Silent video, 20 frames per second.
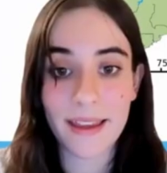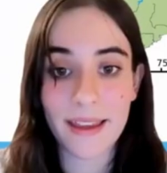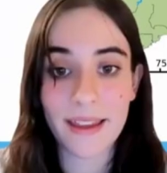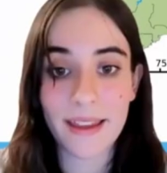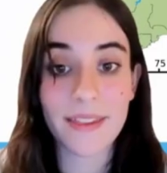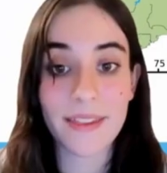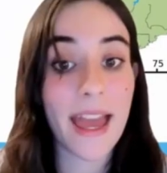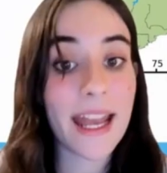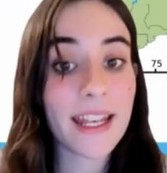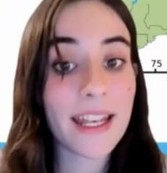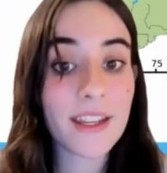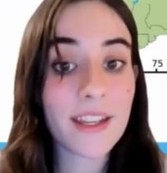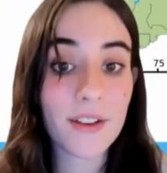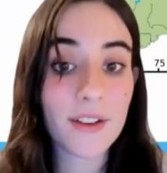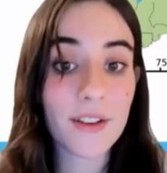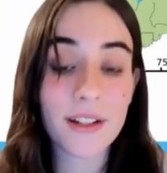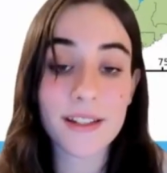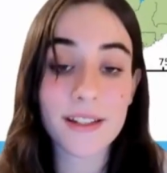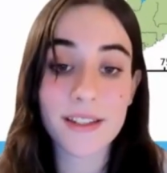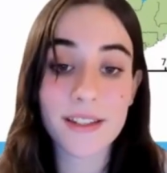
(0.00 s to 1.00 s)
Then you
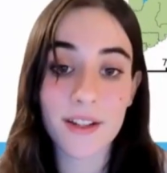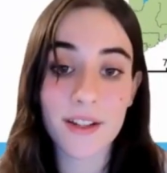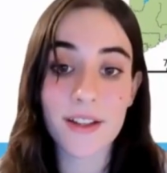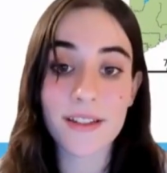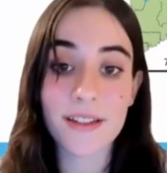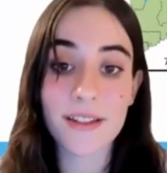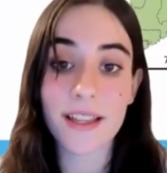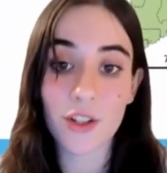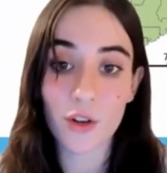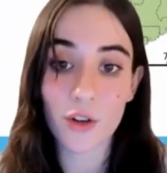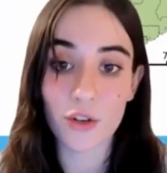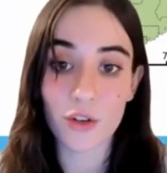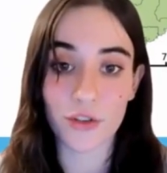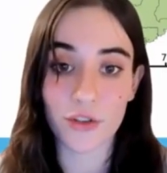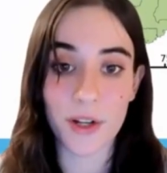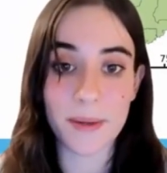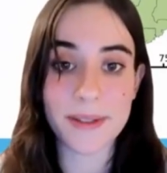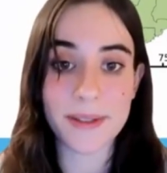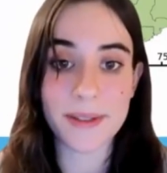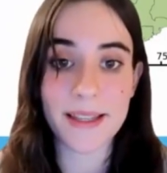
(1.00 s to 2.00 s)
can discuss in your
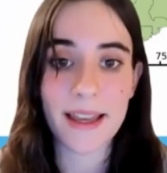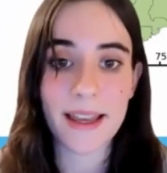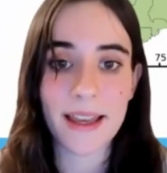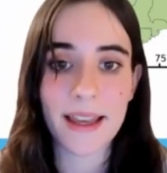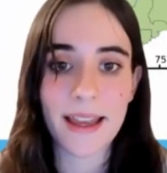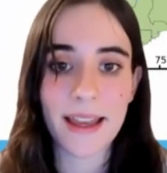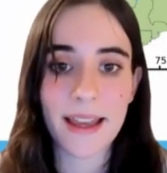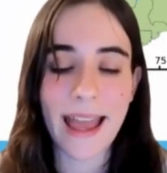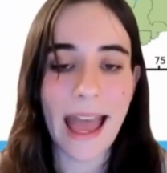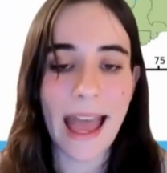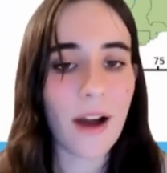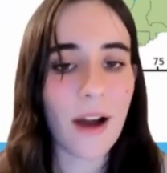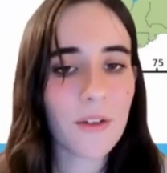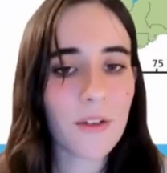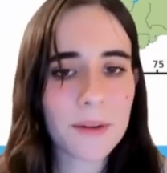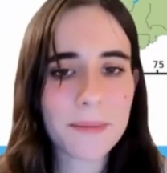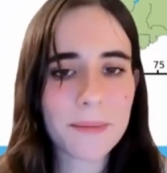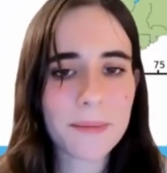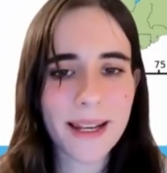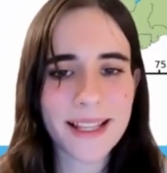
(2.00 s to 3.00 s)
groups, how
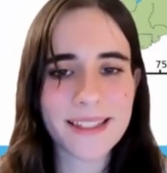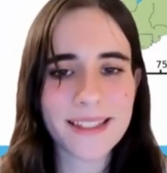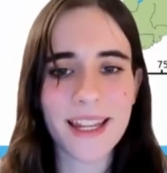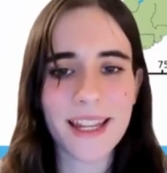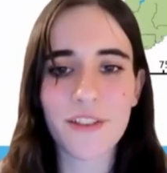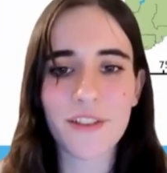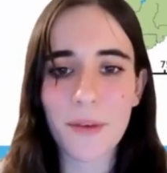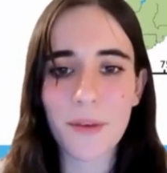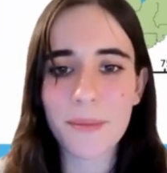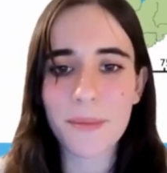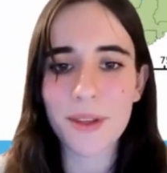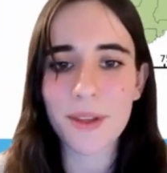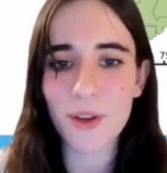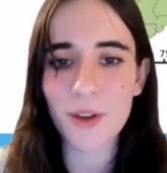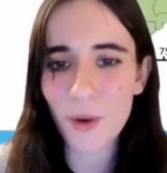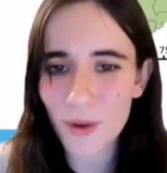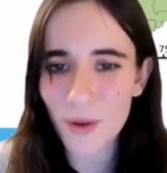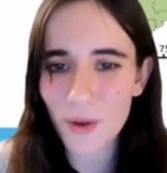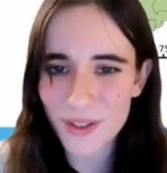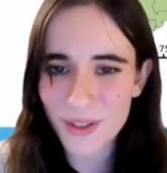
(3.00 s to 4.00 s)
could plastic from
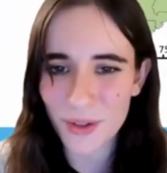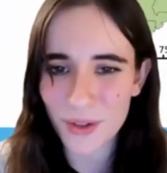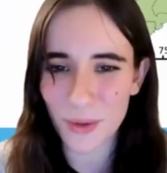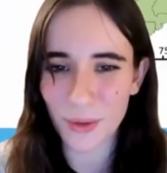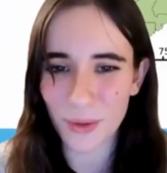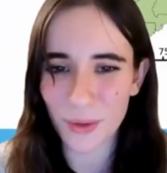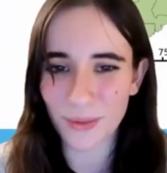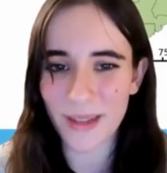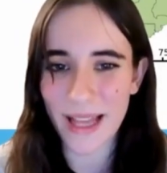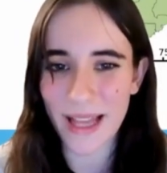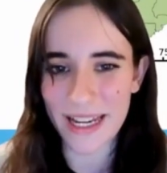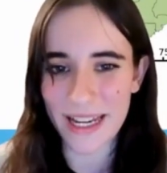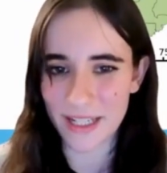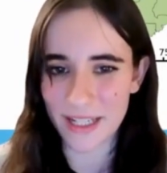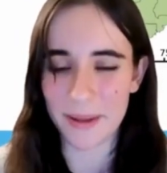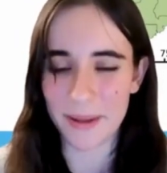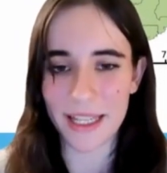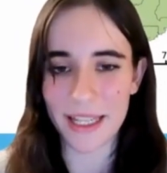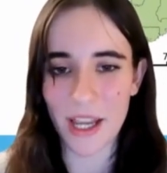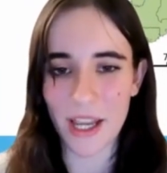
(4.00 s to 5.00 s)
your school end up
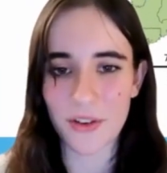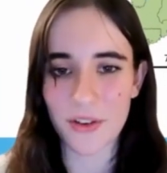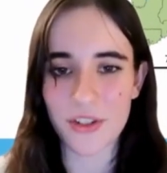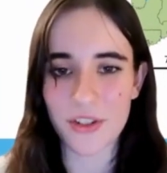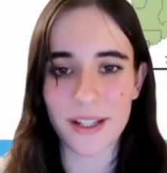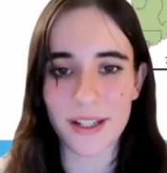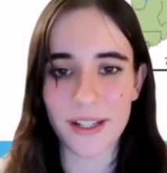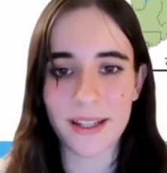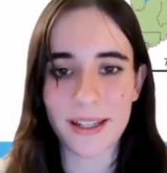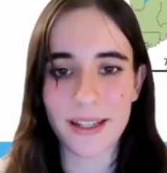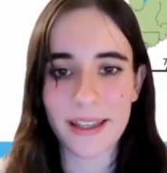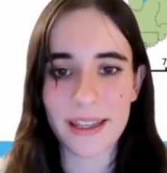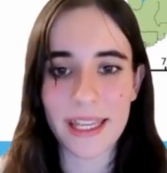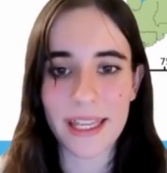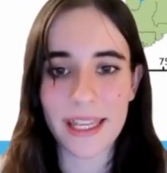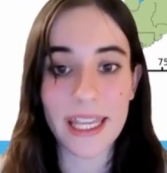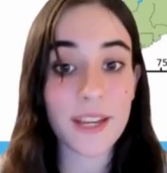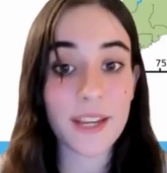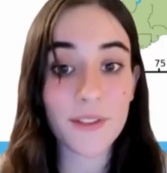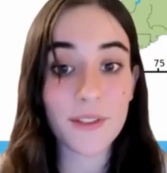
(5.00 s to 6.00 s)
in the ocean,
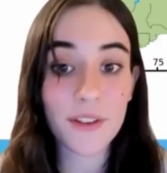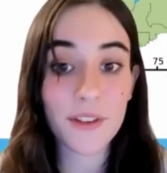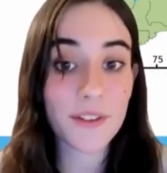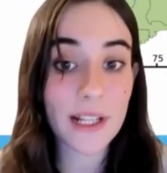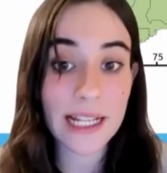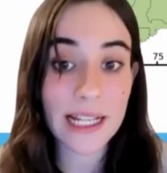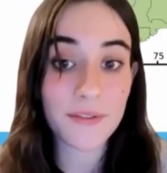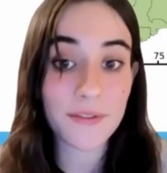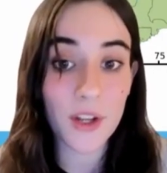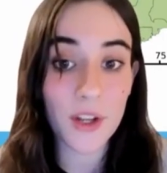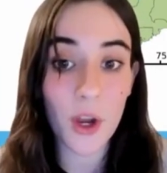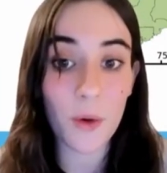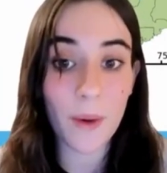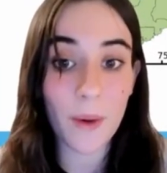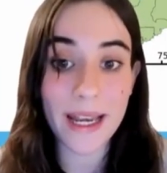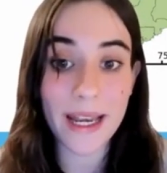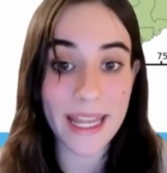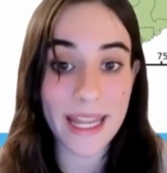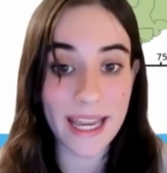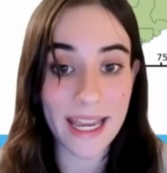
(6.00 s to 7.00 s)
even if you live
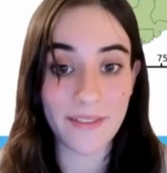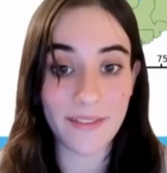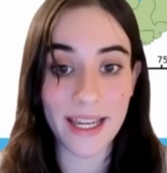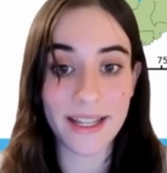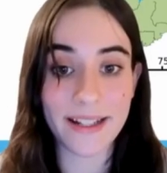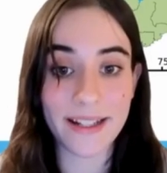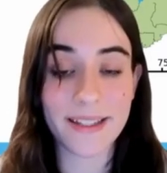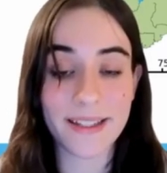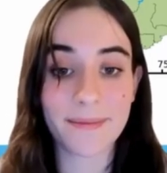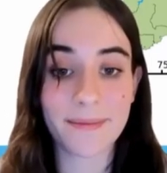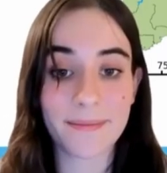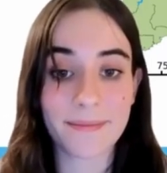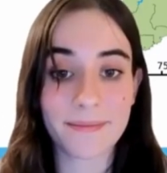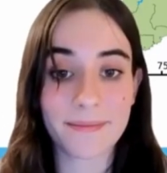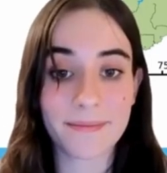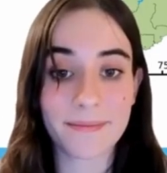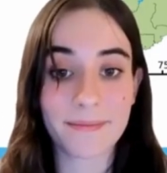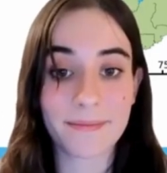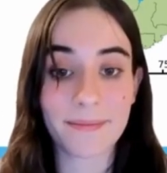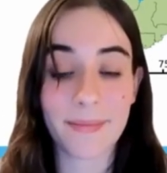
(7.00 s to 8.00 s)
nowhere near it?
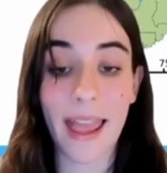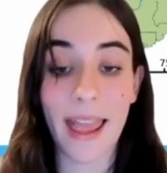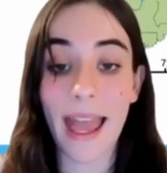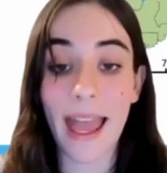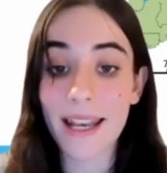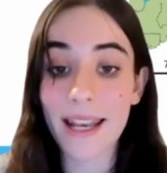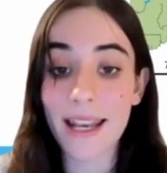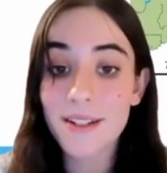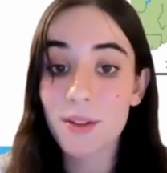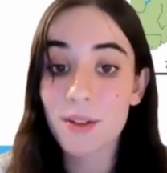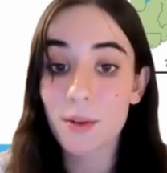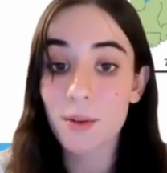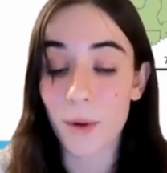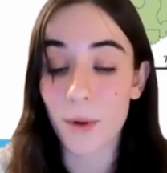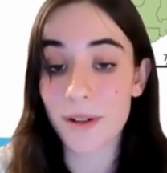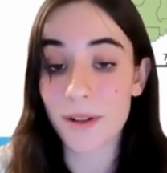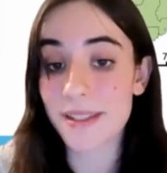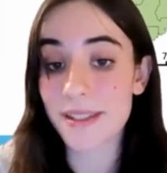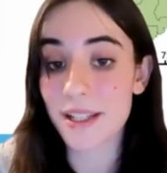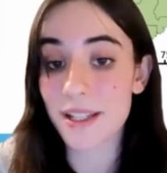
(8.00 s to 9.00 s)
And
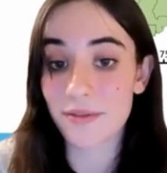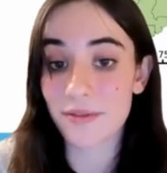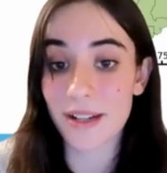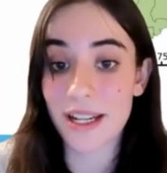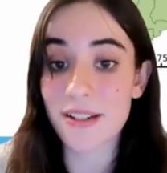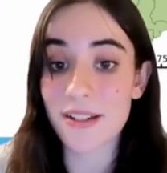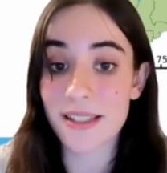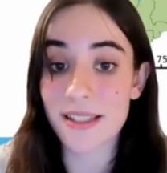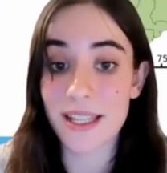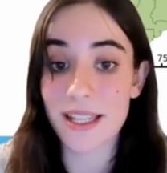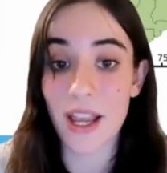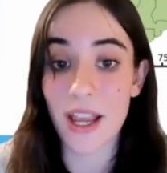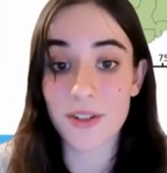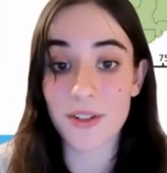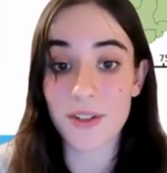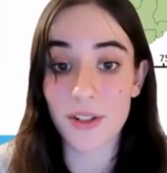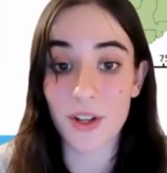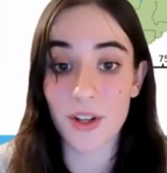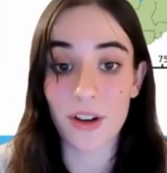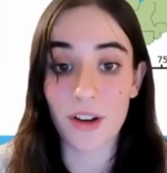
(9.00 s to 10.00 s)
once it reaches the
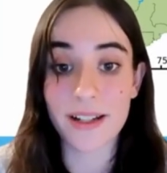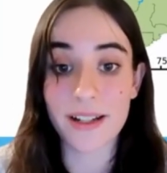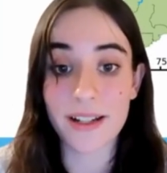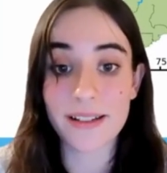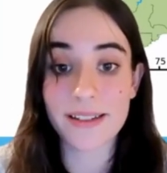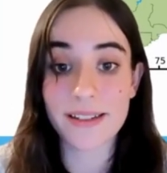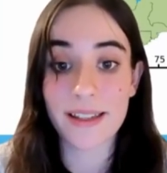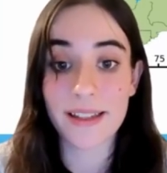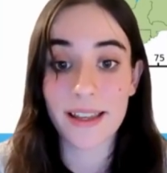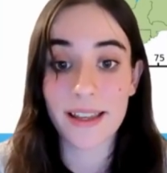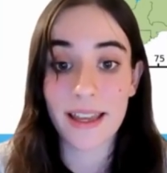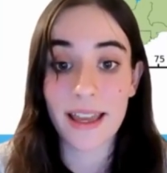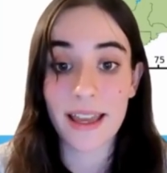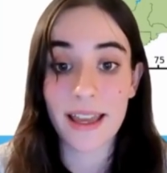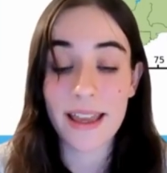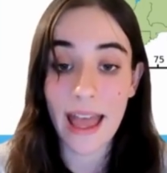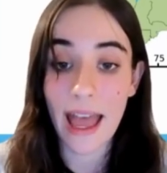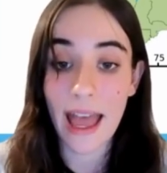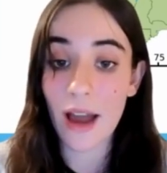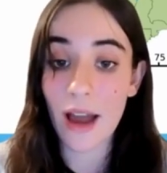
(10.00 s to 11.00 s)
ocean currents,
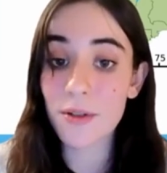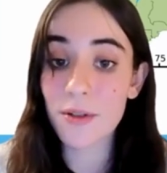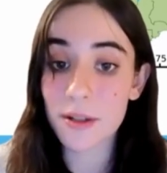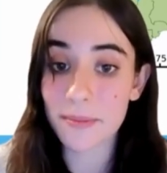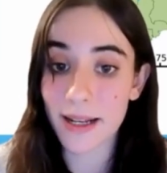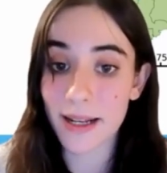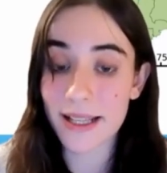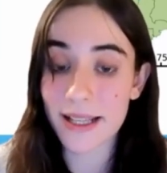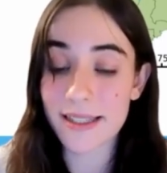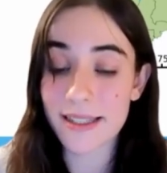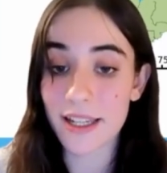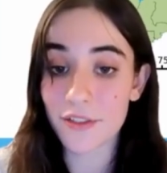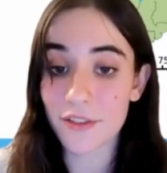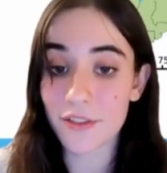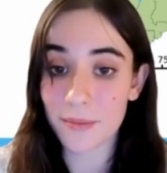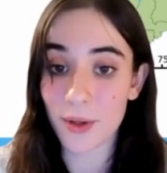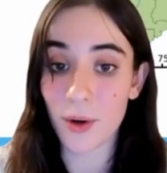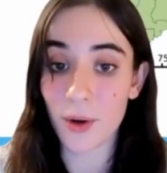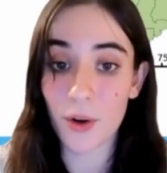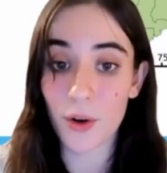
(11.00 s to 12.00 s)
how could plastic
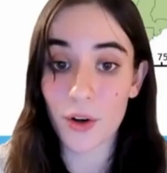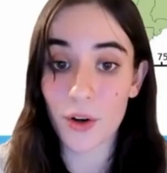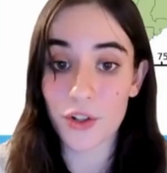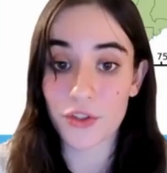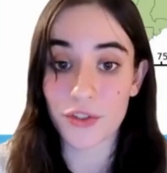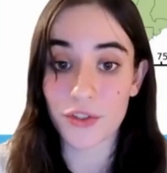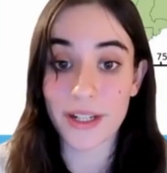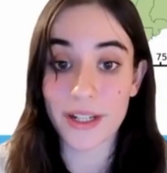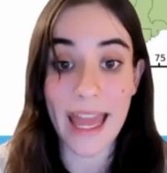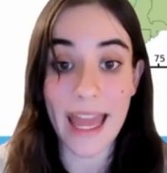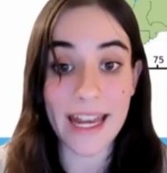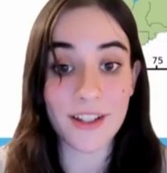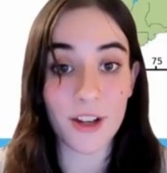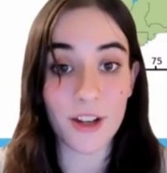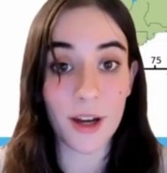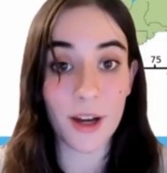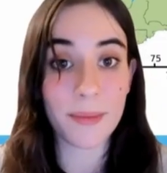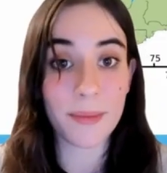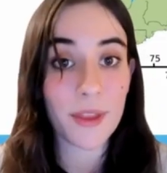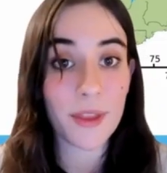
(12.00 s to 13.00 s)
from your country end
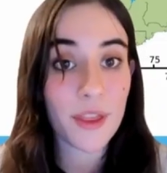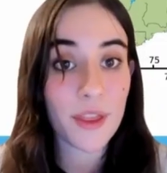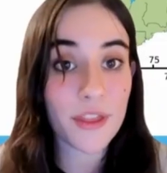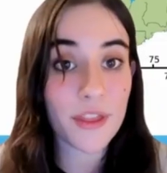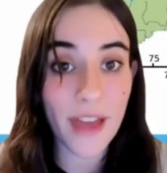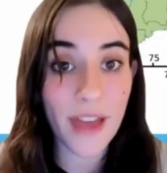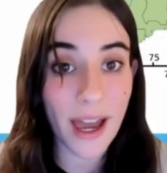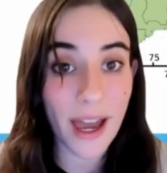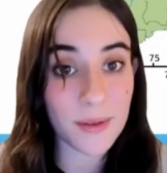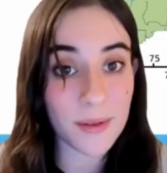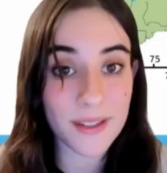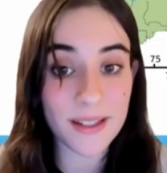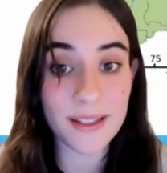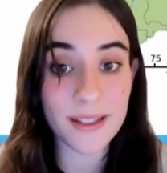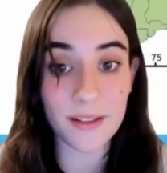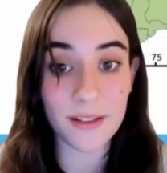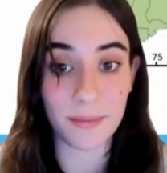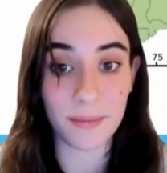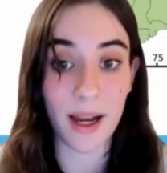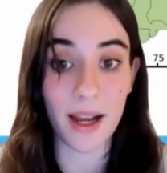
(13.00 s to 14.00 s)
up thousands
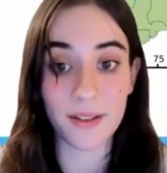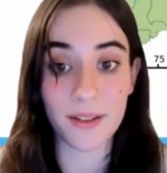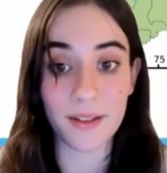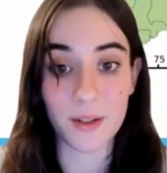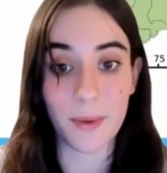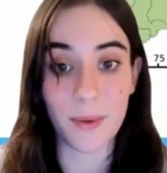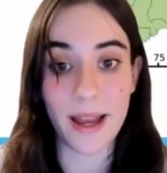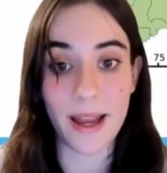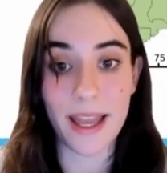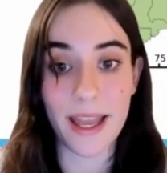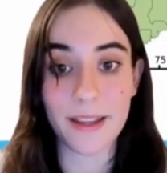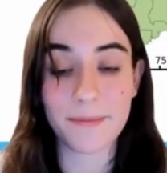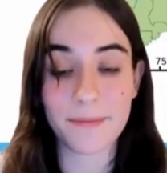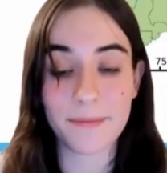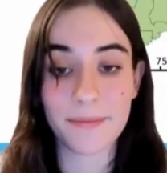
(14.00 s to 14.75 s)
of miles away?